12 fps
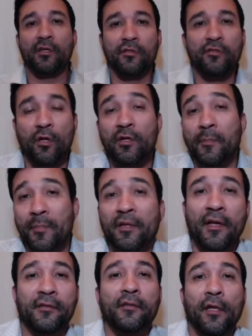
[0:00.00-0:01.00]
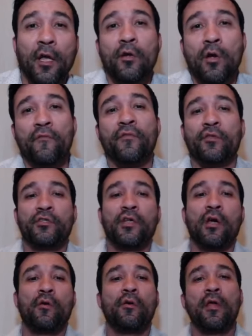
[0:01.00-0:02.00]
starting to build out the logo for the
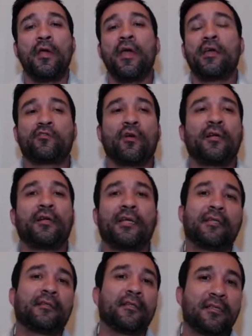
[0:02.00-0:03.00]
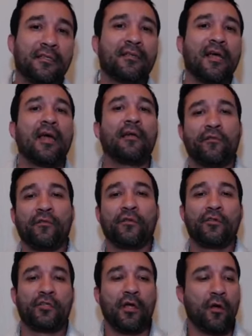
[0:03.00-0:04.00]
show and trying to get the design for the
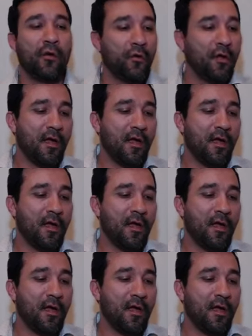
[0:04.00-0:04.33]
show.